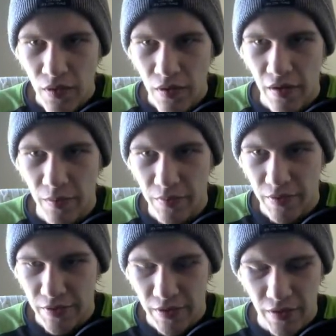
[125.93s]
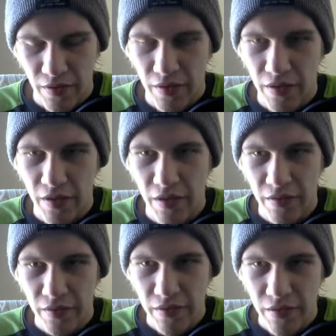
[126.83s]
I'm gonna say
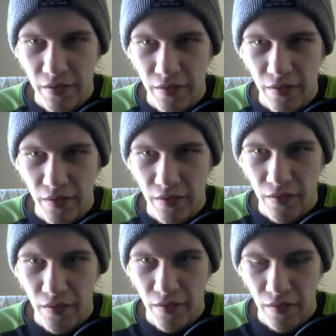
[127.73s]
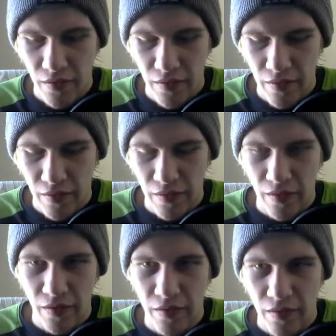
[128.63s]
int. I'm